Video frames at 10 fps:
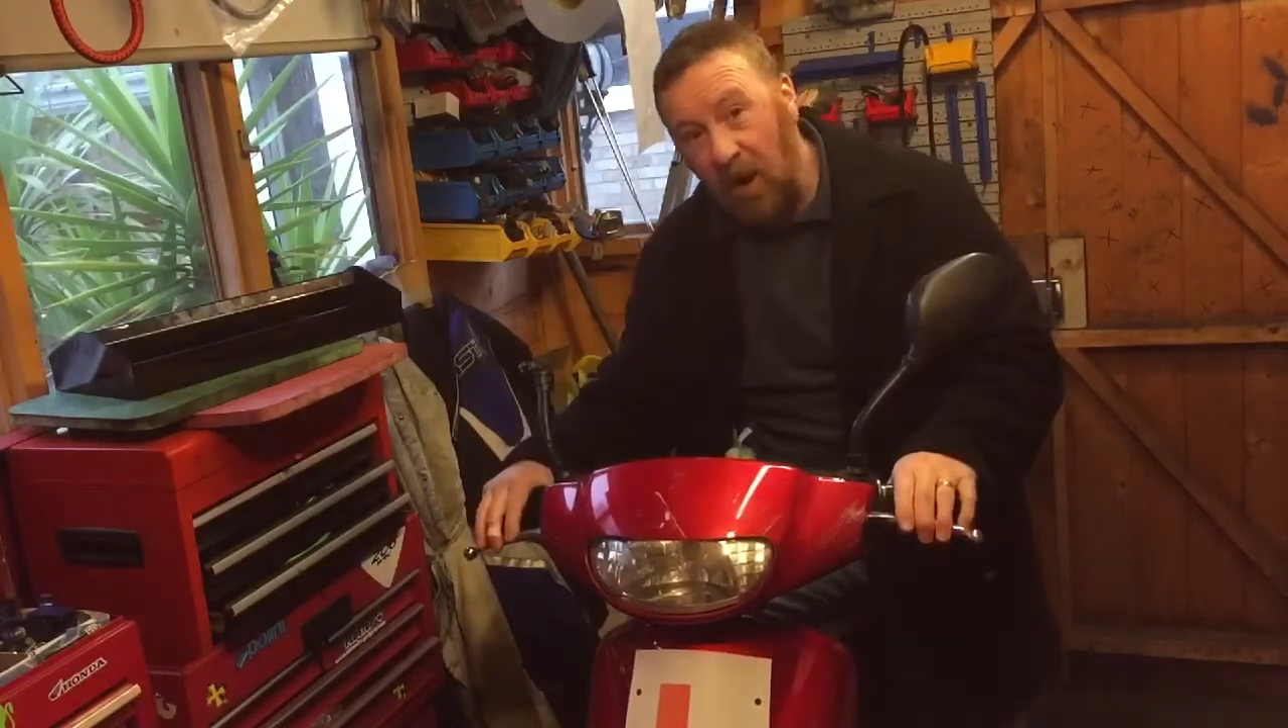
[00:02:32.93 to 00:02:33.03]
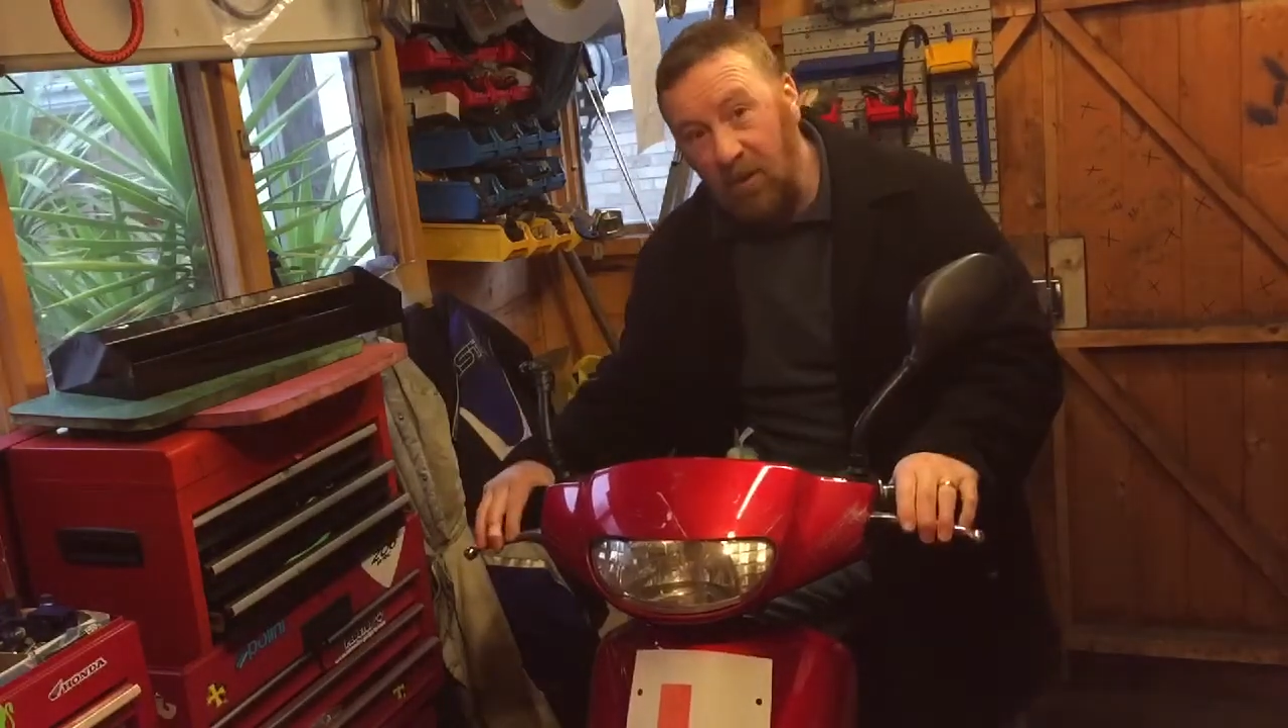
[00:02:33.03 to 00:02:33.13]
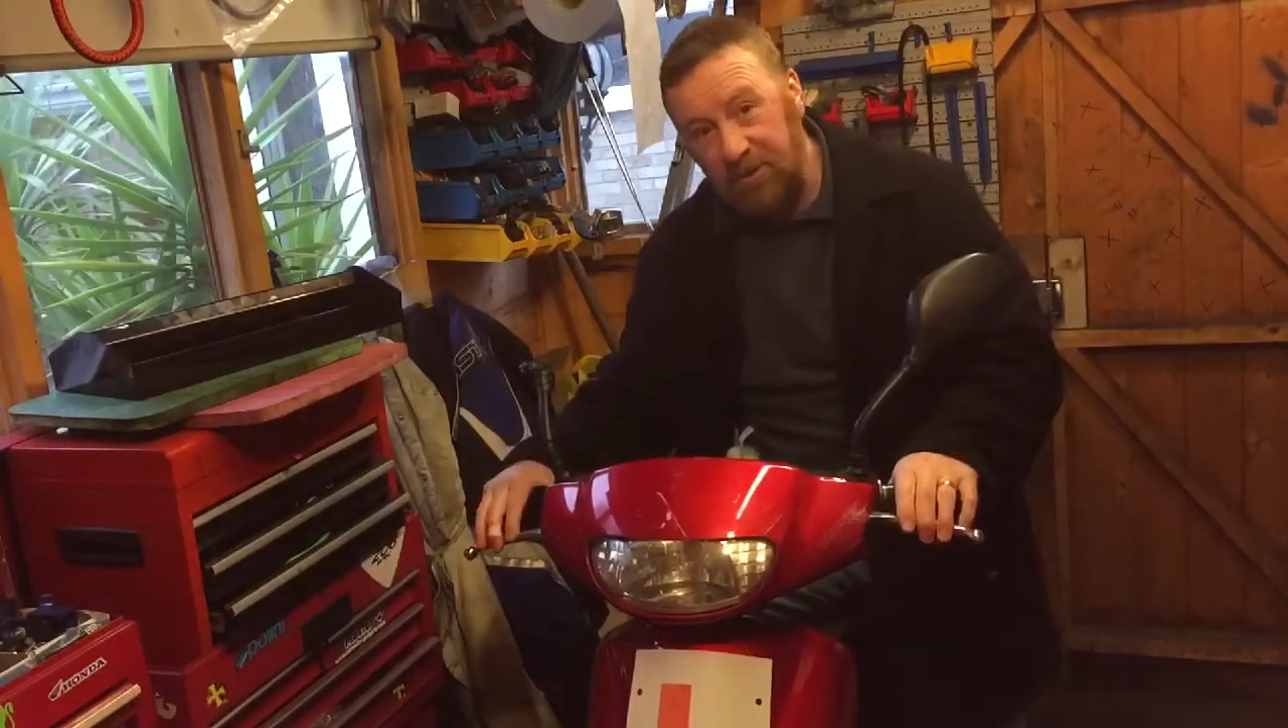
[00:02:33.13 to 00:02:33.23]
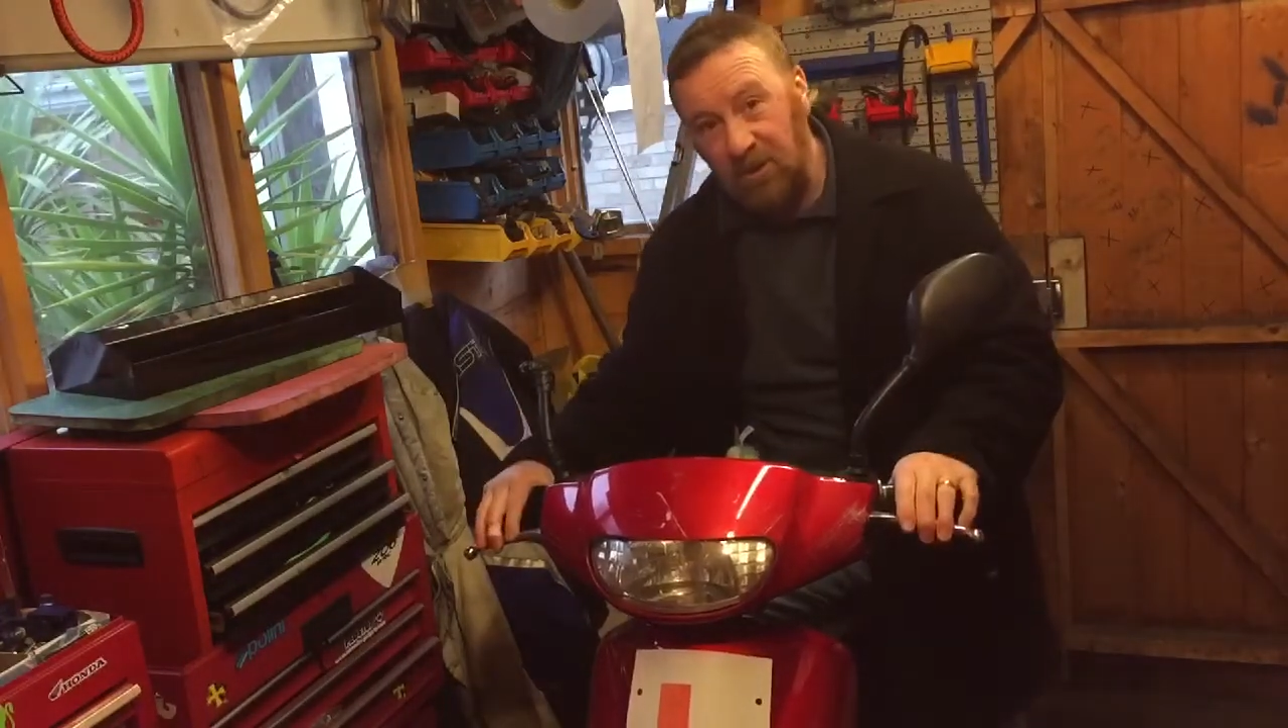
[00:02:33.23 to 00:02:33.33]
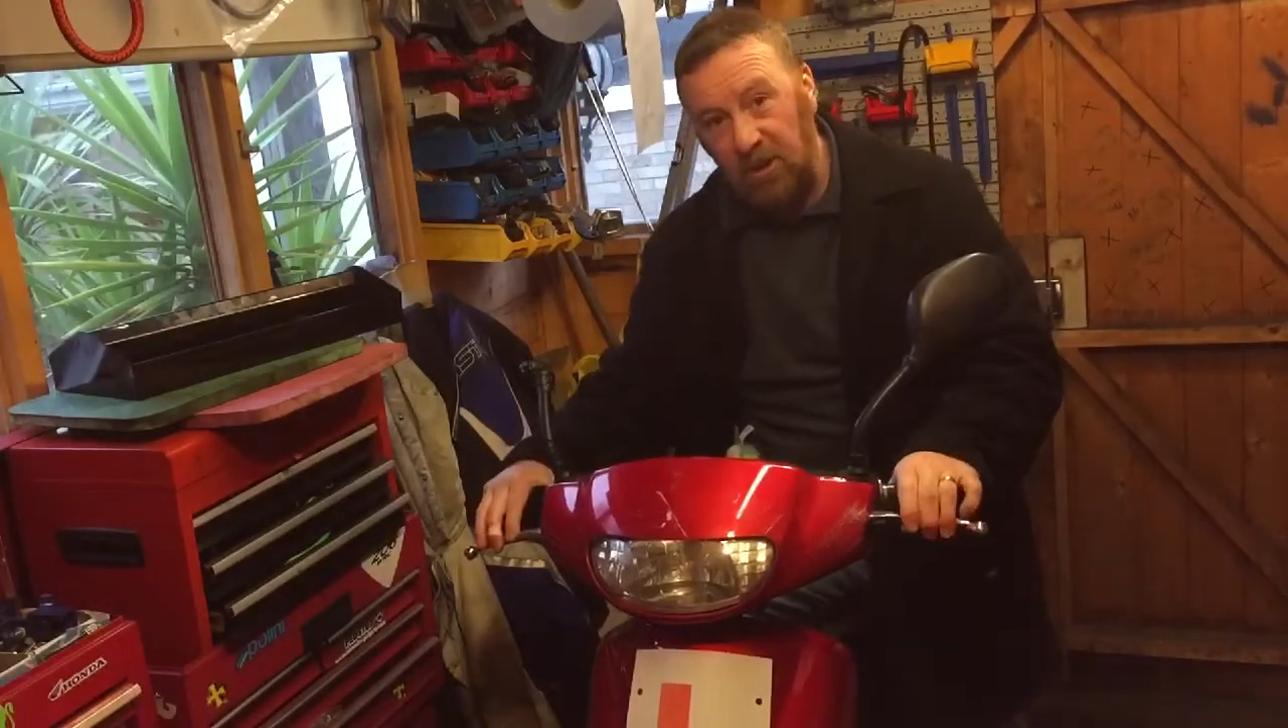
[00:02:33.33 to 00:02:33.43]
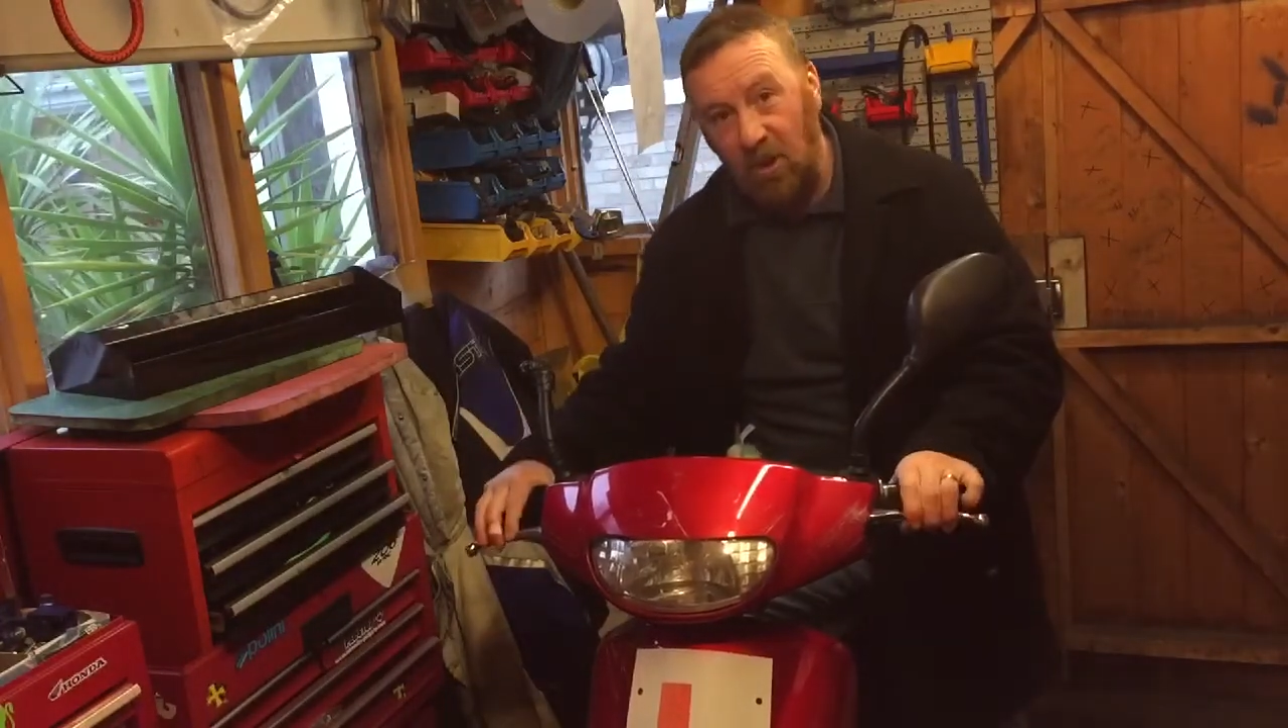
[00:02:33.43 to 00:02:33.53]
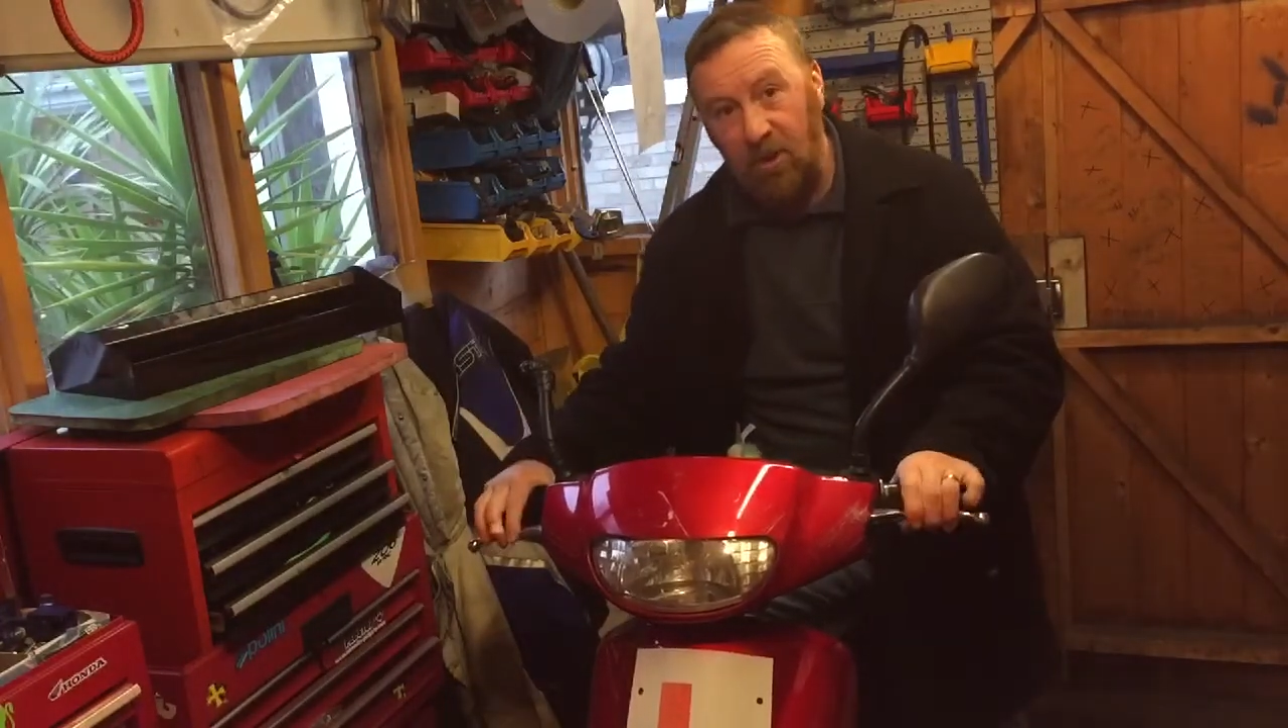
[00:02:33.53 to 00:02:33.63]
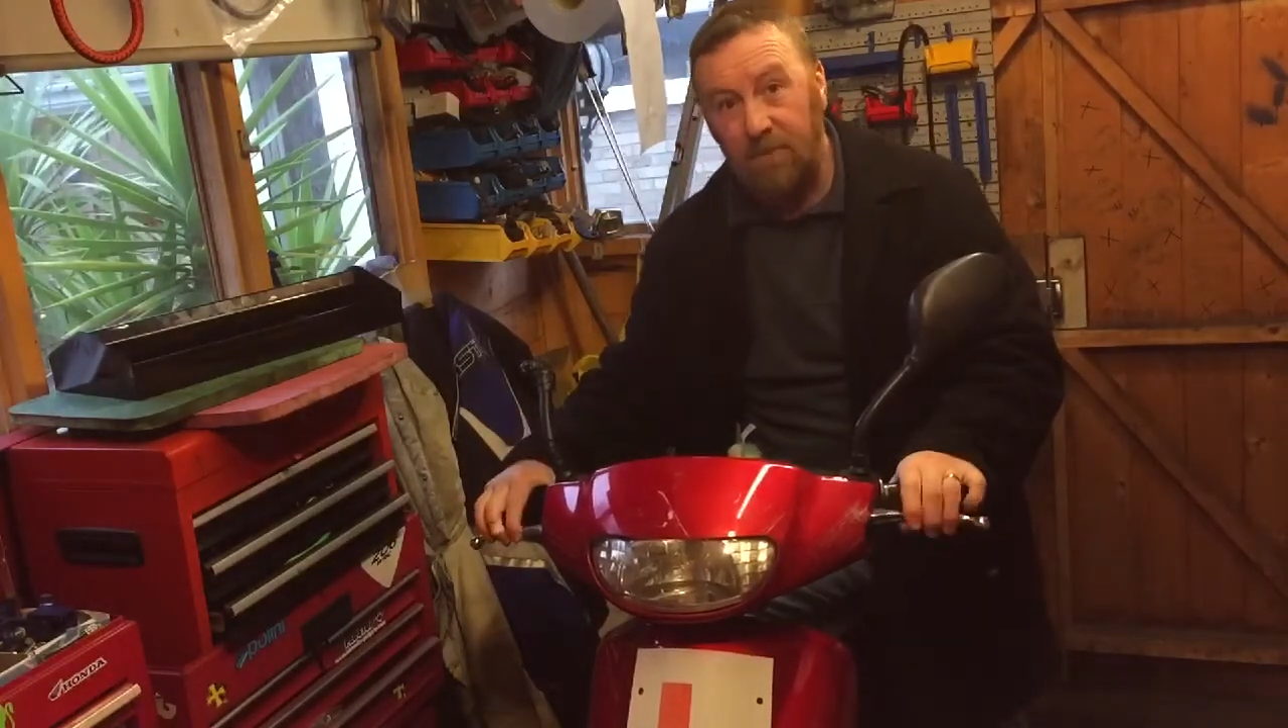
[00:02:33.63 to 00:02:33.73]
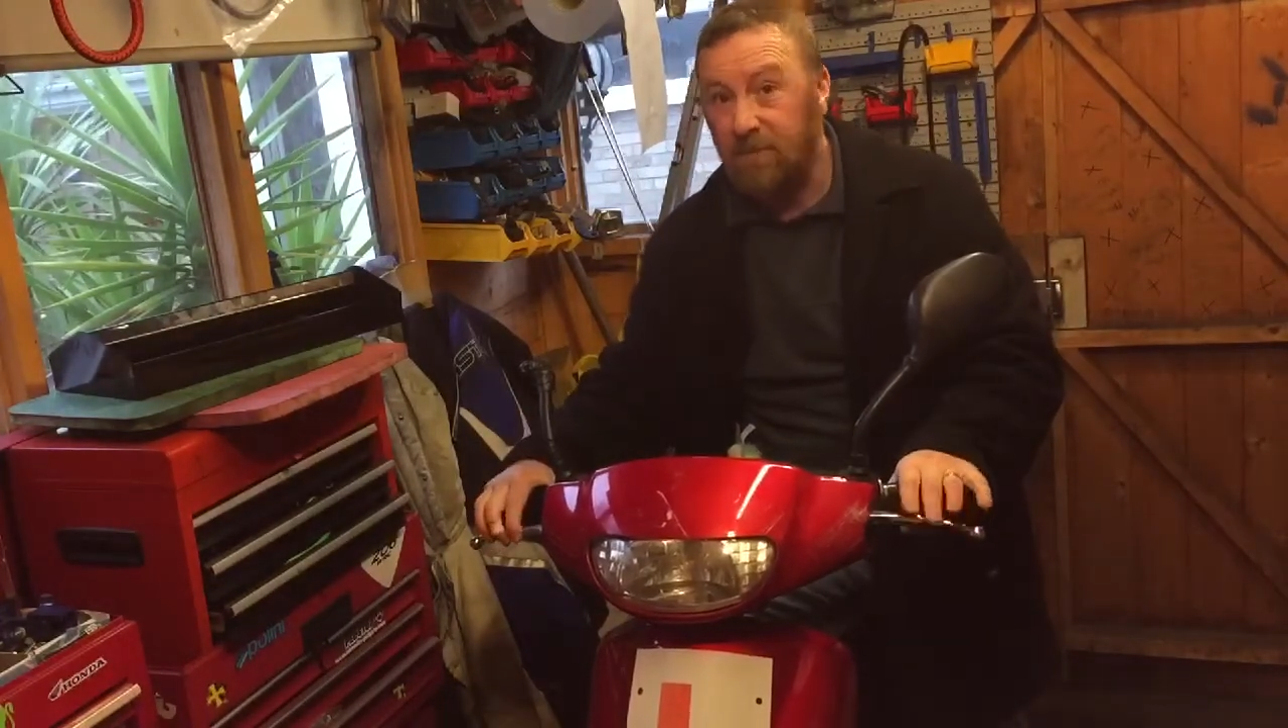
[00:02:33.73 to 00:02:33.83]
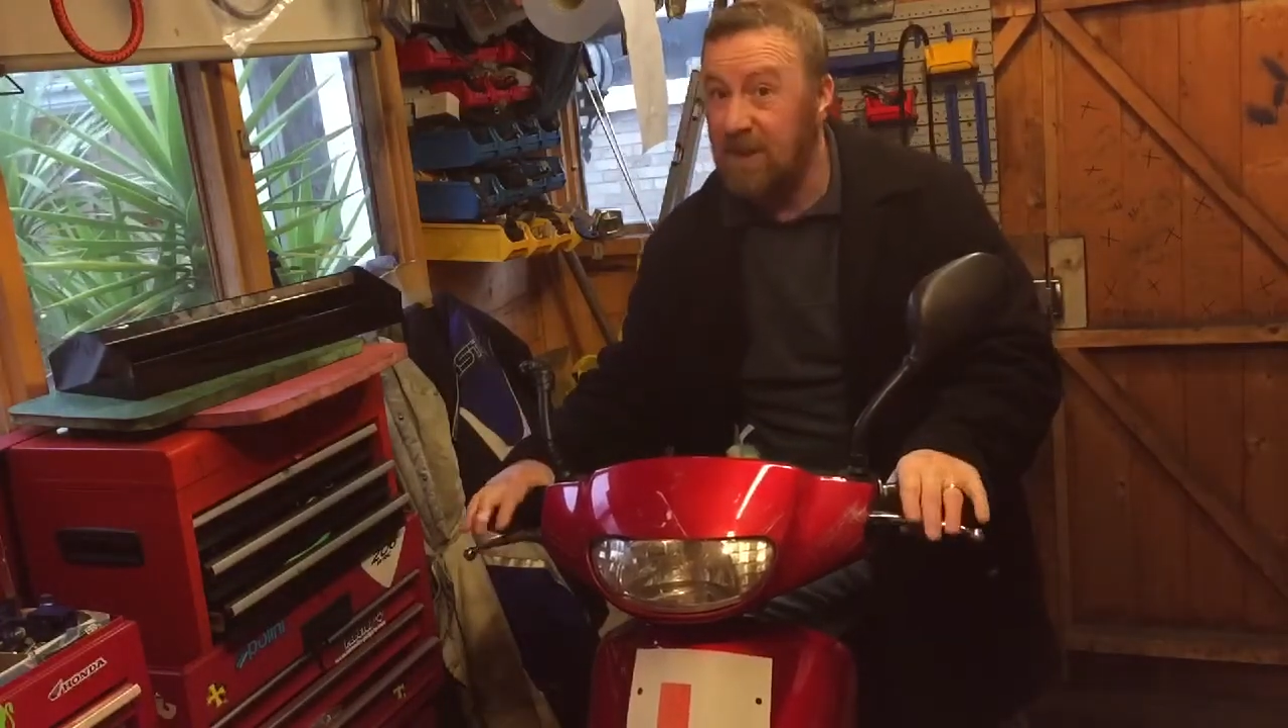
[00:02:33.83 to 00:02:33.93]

miles on the clock.